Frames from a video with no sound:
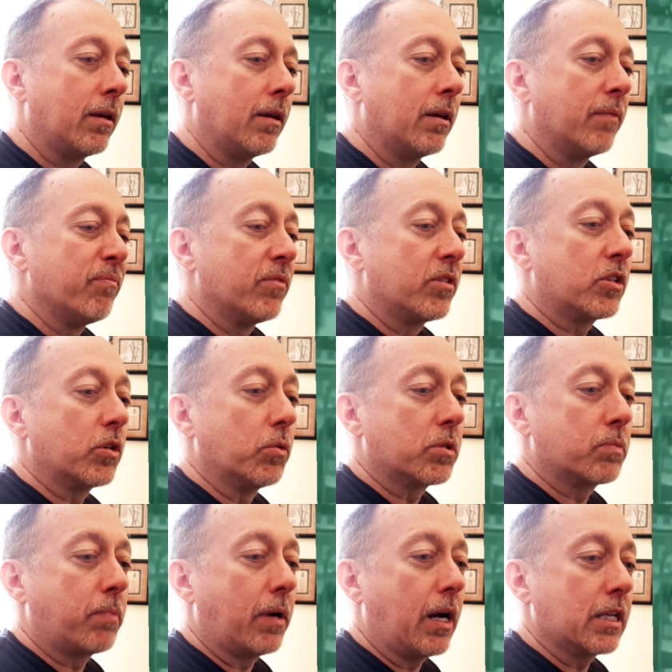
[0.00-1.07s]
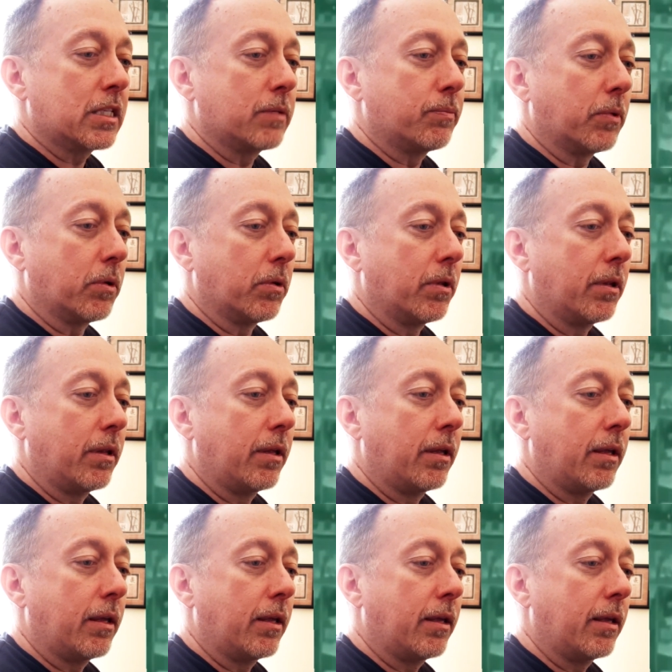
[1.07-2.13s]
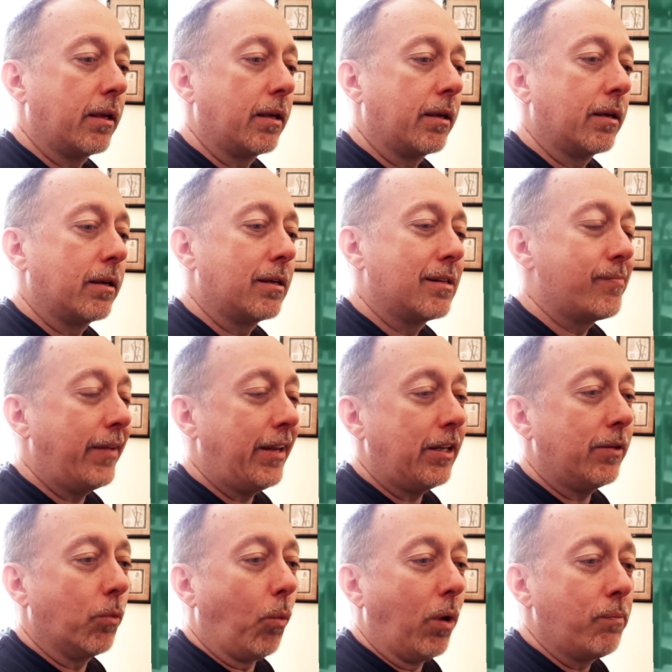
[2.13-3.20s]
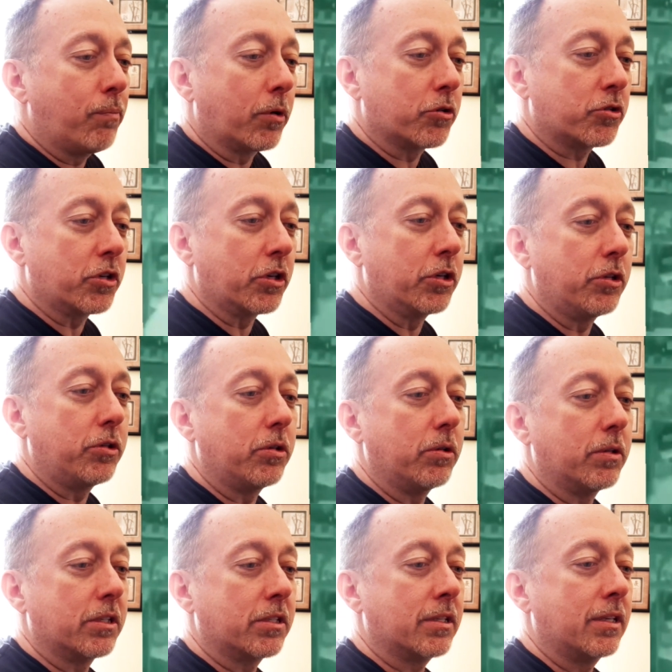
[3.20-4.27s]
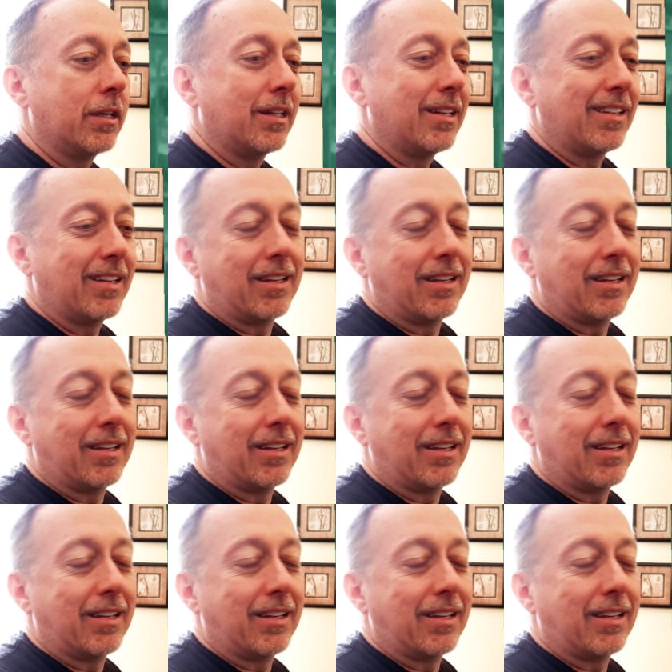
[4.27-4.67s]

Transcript: So it's possible. I mean, one person could do this.